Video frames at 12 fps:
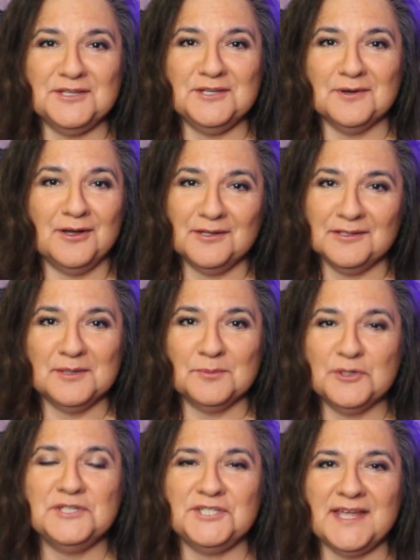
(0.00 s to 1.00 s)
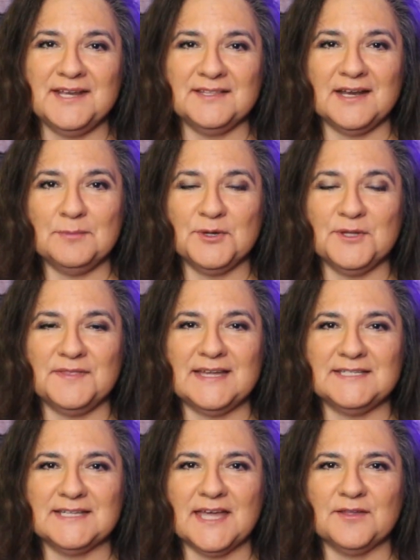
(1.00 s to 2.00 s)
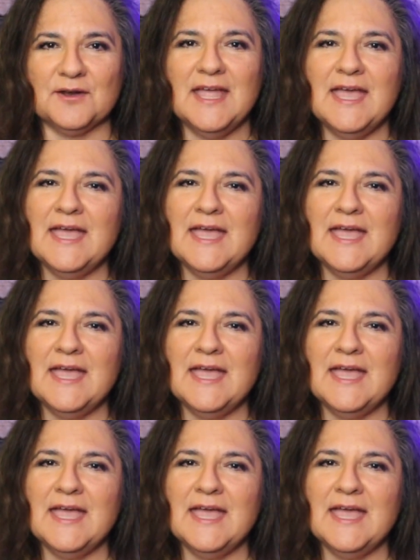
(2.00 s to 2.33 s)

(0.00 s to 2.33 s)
You all appreciated that I put that together.